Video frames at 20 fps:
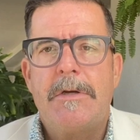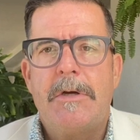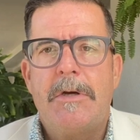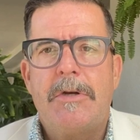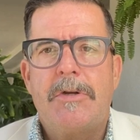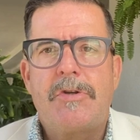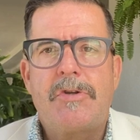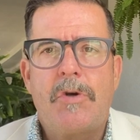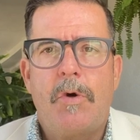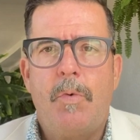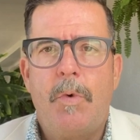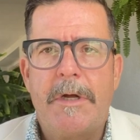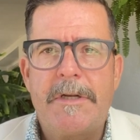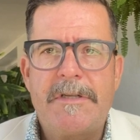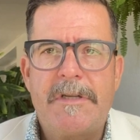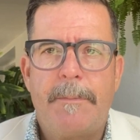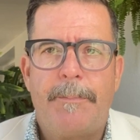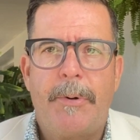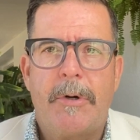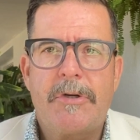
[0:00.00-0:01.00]
So once
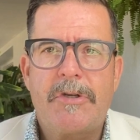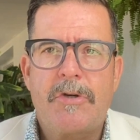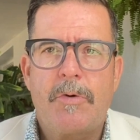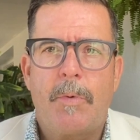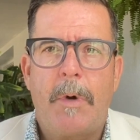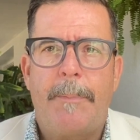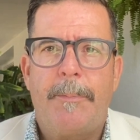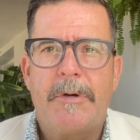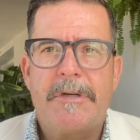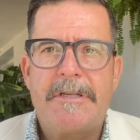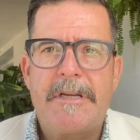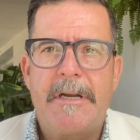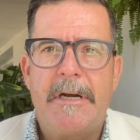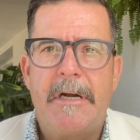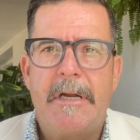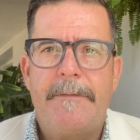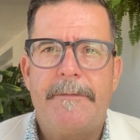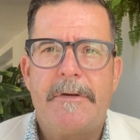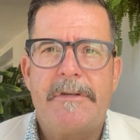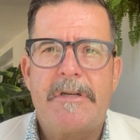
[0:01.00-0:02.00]
the personal
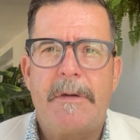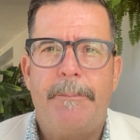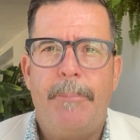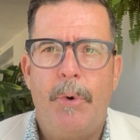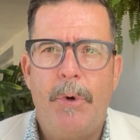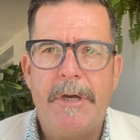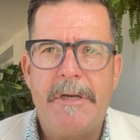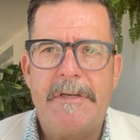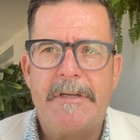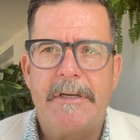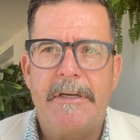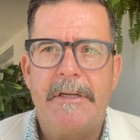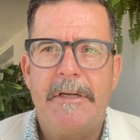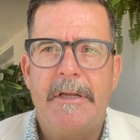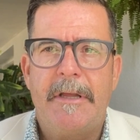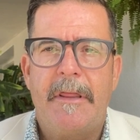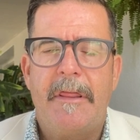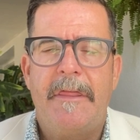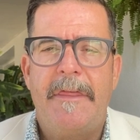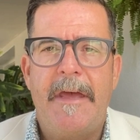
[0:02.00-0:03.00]
representative is
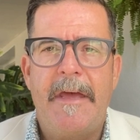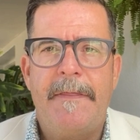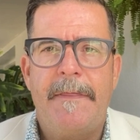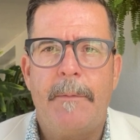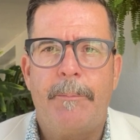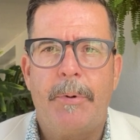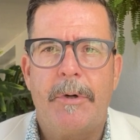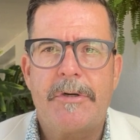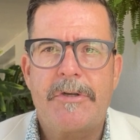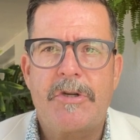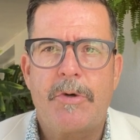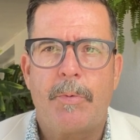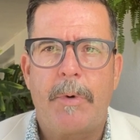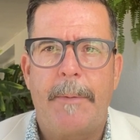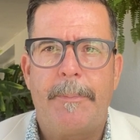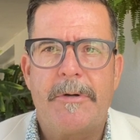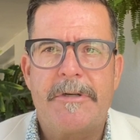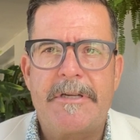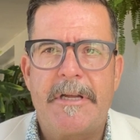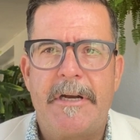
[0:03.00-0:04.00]
appointed, then the personal
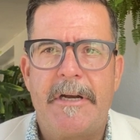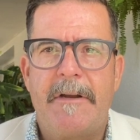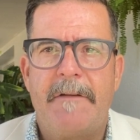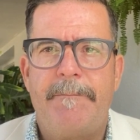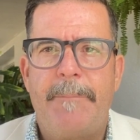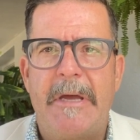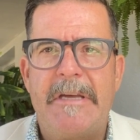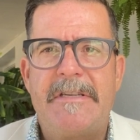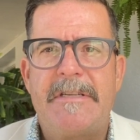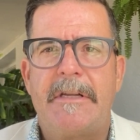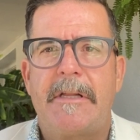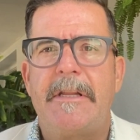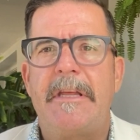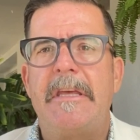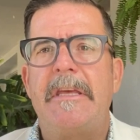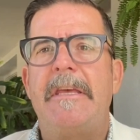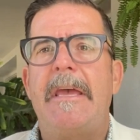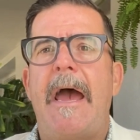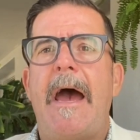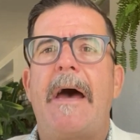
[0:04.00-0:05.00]
representative basically
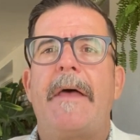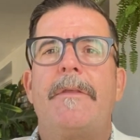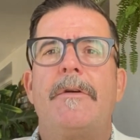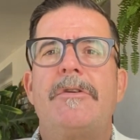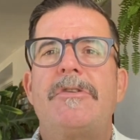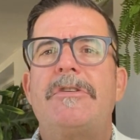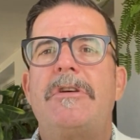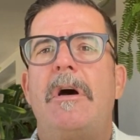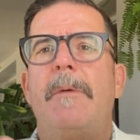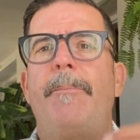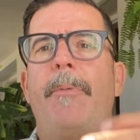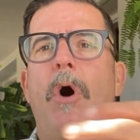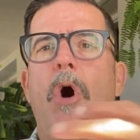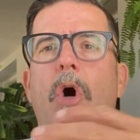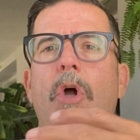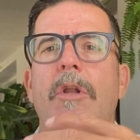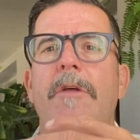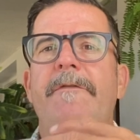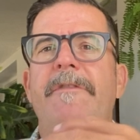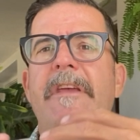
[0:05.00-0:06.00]
gathers up
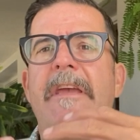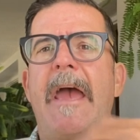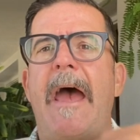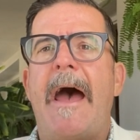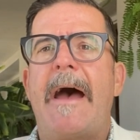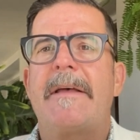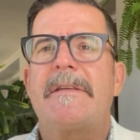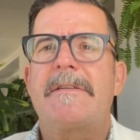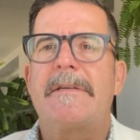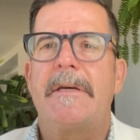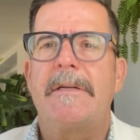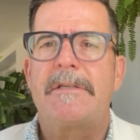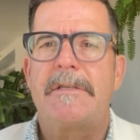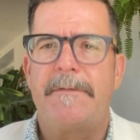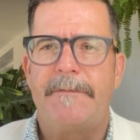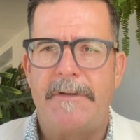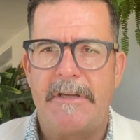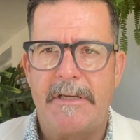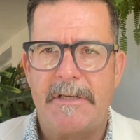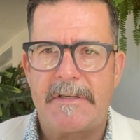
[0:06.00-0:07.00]
all of the assets
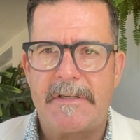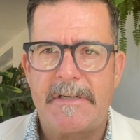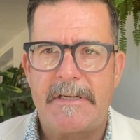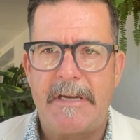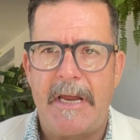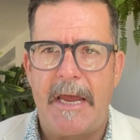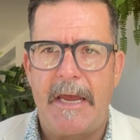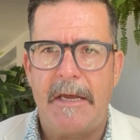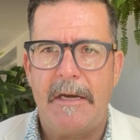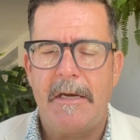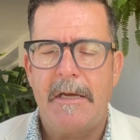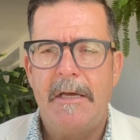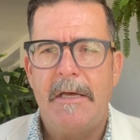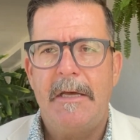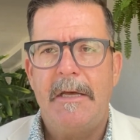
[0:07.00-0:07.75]
of the estate.